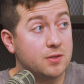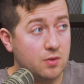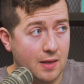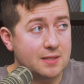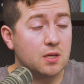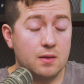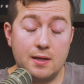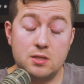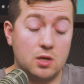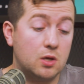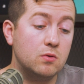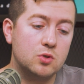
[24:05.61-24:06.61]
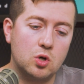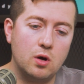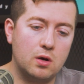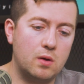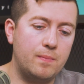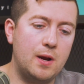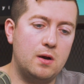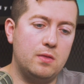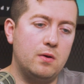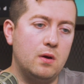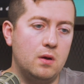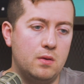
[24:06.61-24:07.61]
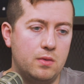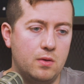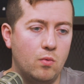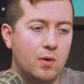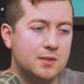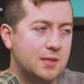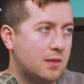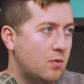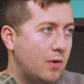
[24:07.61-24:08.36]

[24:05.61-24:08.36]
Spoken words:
So that's a huge cook compared to the ones that the